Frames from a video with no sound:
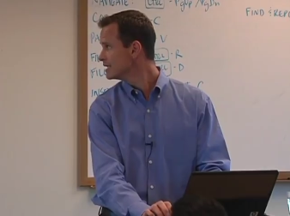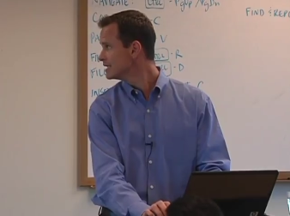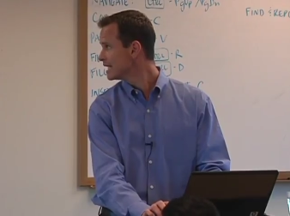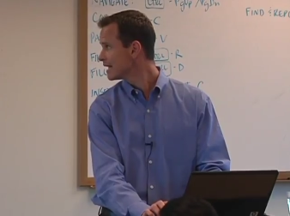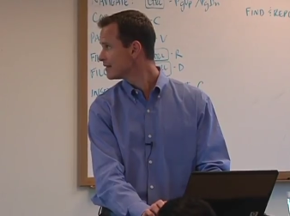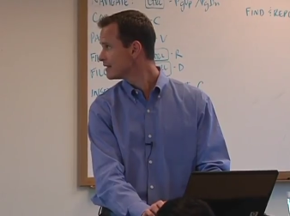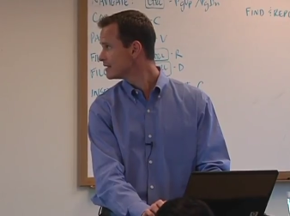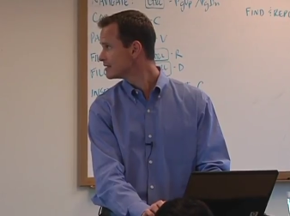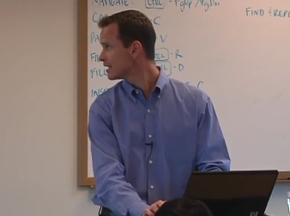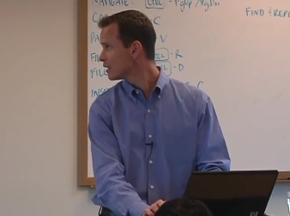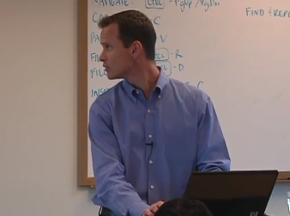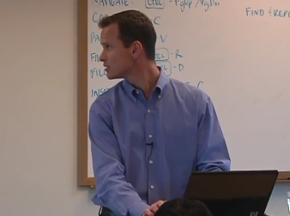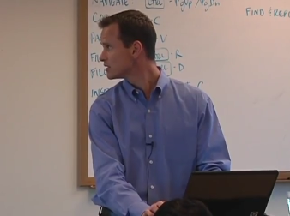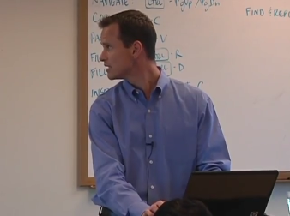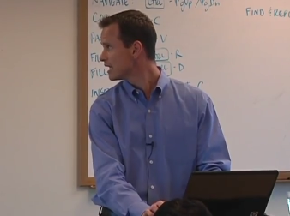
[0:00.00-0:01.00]
debt that's
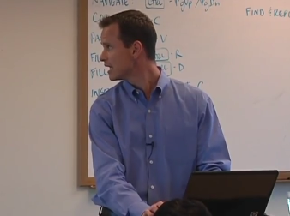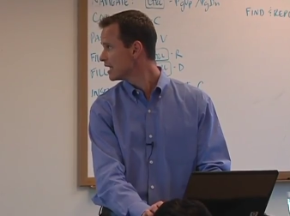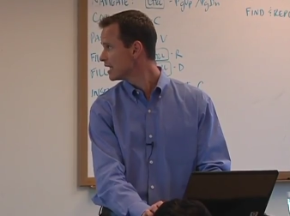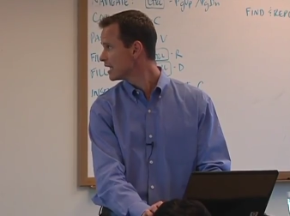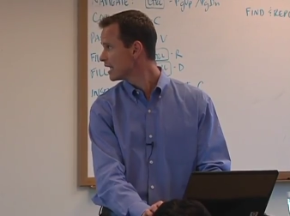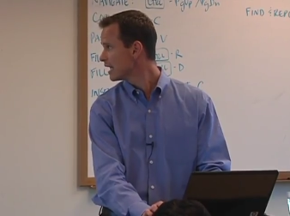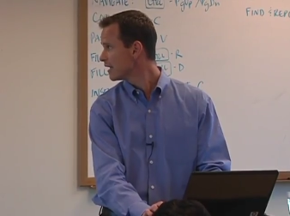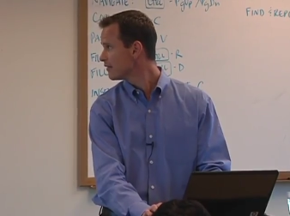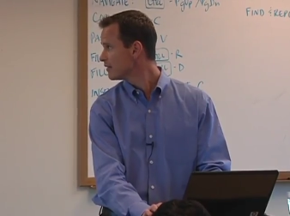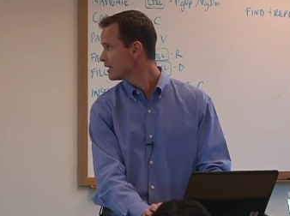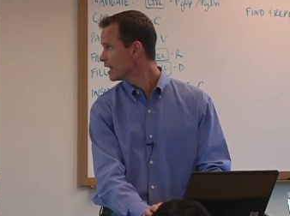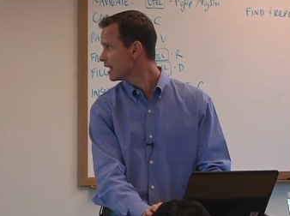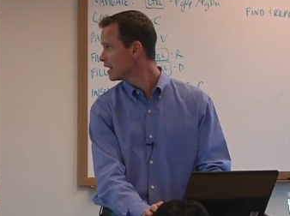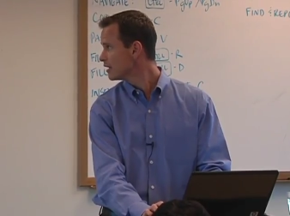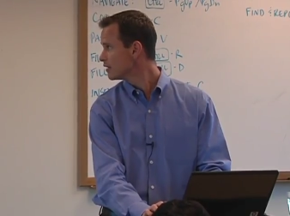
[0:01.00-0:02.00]
outstanding at
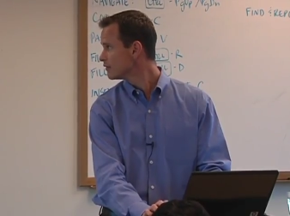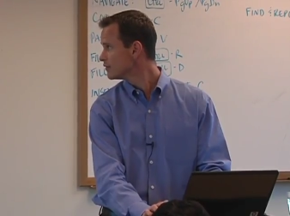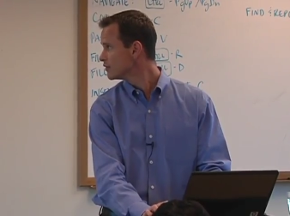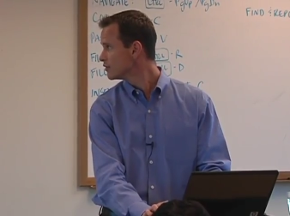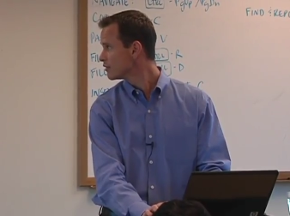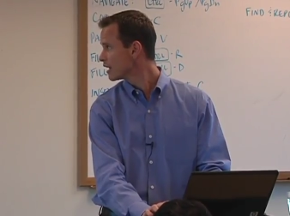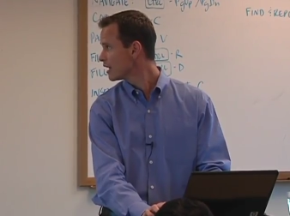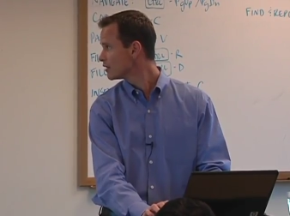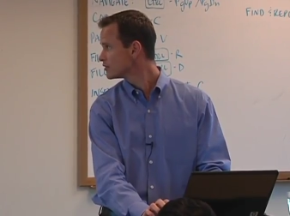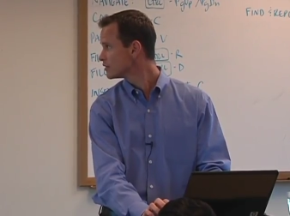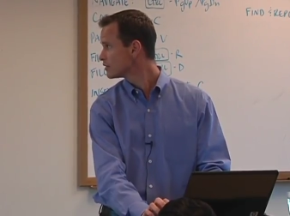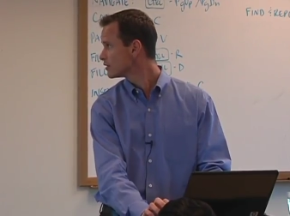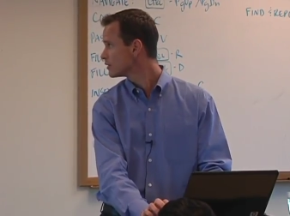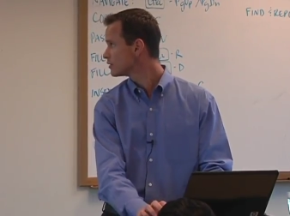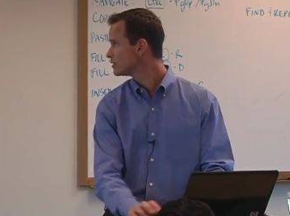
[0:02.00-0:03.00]
the end of
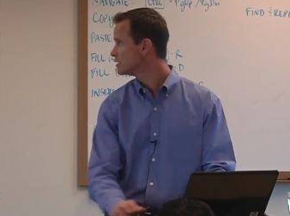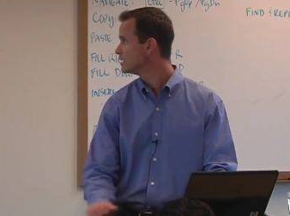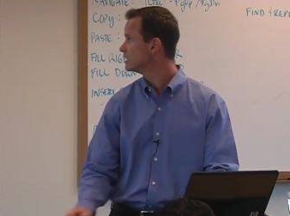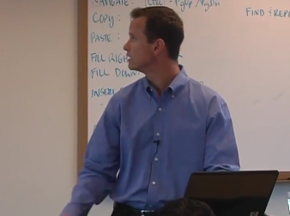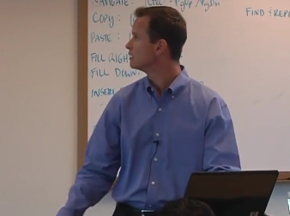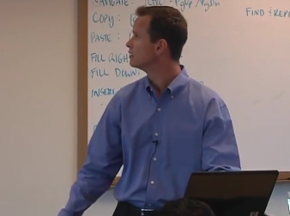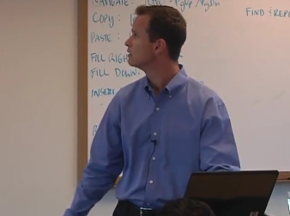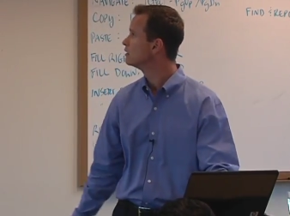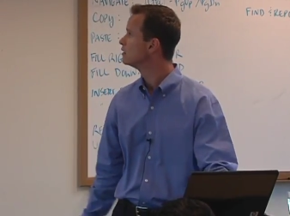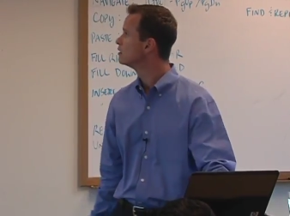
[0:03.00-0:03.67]
2013.